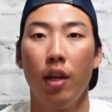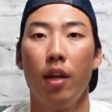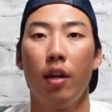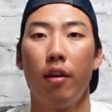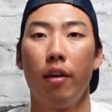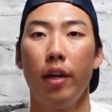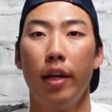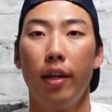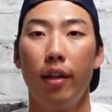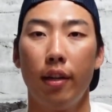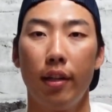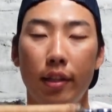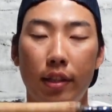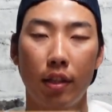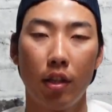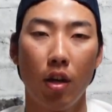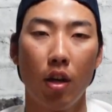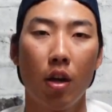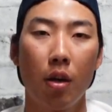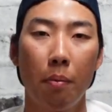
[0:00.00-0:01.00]
Right, let's
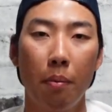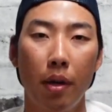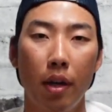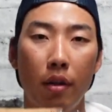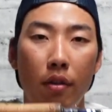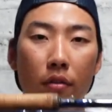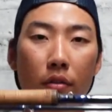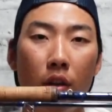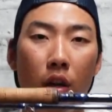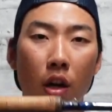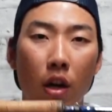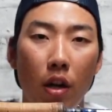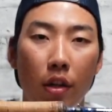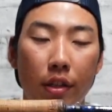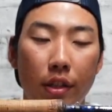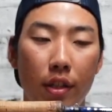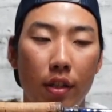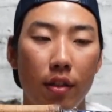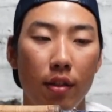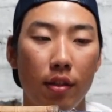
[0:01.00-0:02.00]
talk about
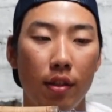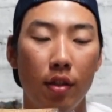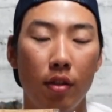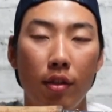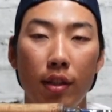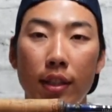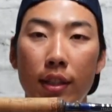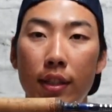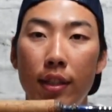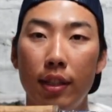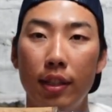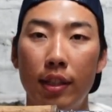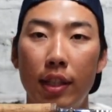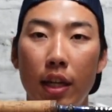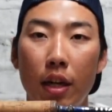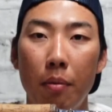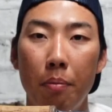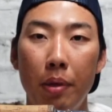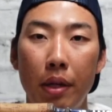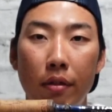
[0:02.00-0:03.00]
rods. So this is a
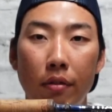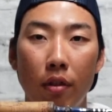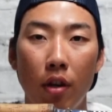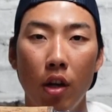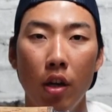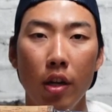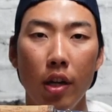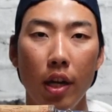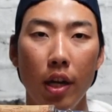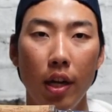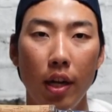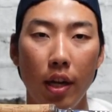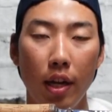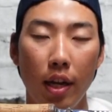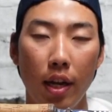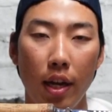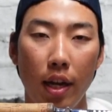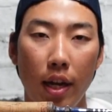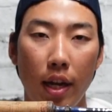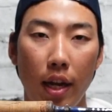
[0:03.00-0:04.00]
center pin rod,
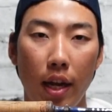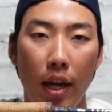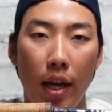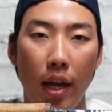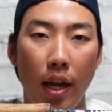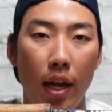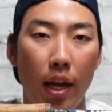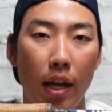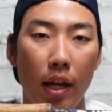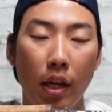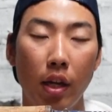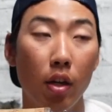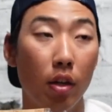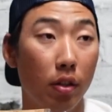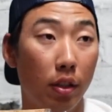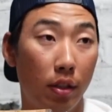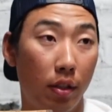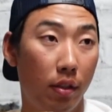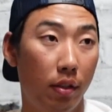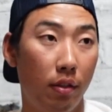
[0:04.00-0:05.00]
and
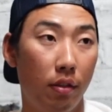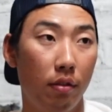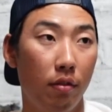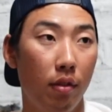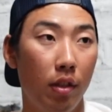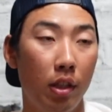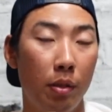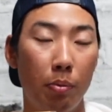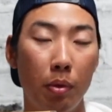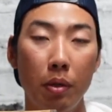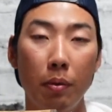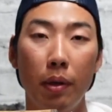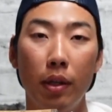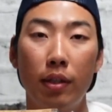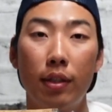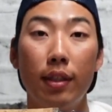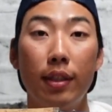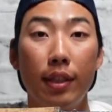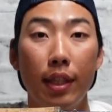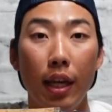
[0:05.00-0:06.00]
it's pretty much
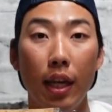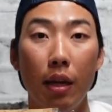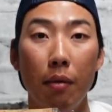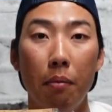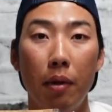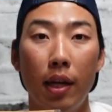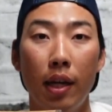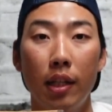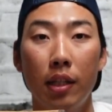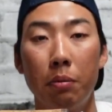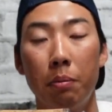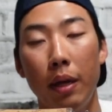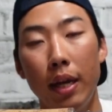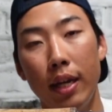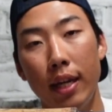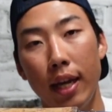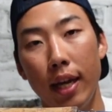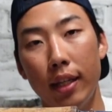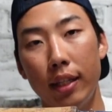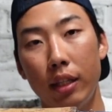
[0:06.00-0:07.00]
the same as bait
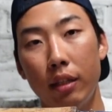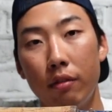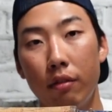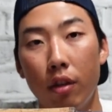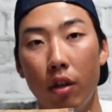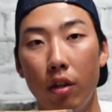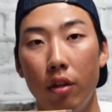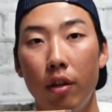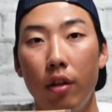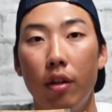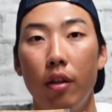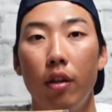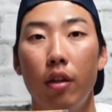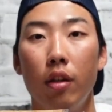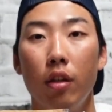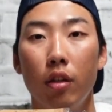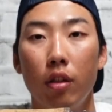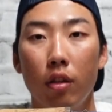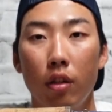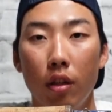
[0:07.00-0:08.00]
casting rod
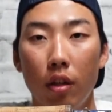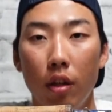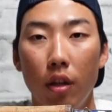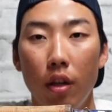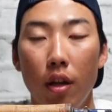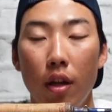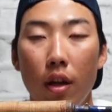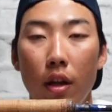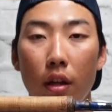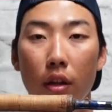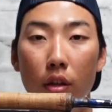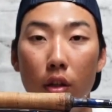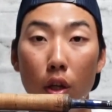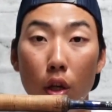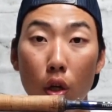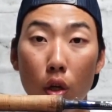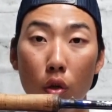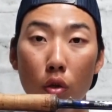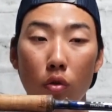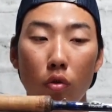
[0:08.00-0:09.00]

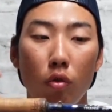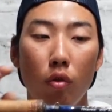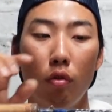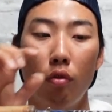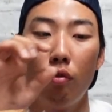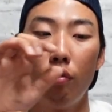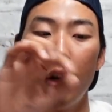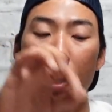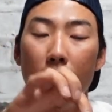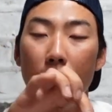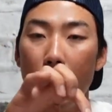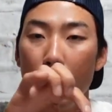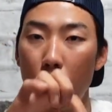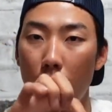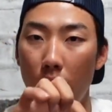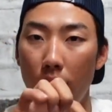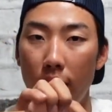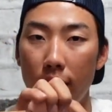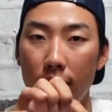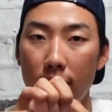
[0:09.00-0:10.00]
2 rating
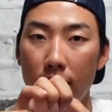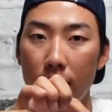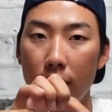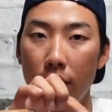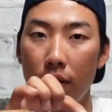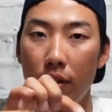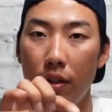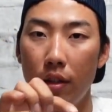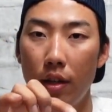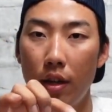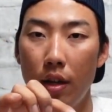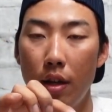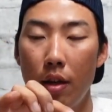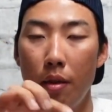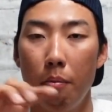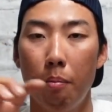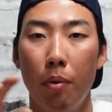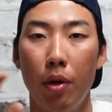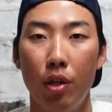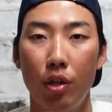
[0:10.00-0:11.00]
wise,
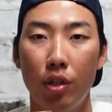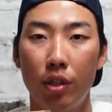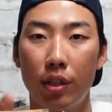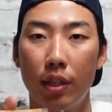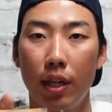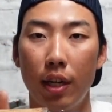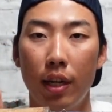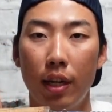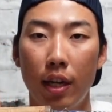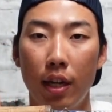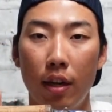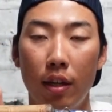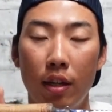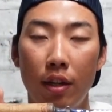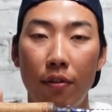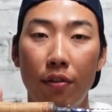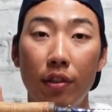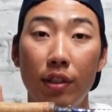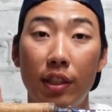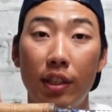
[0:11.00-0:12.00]
but you just got to get a
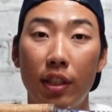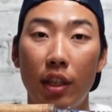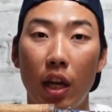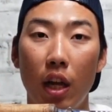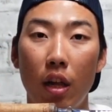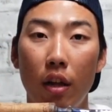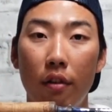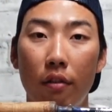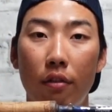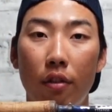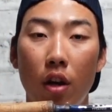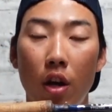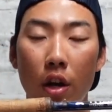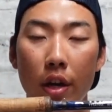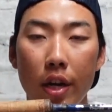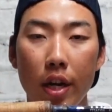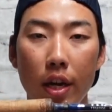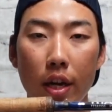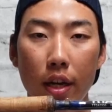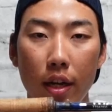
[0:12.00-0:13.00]
different style of rod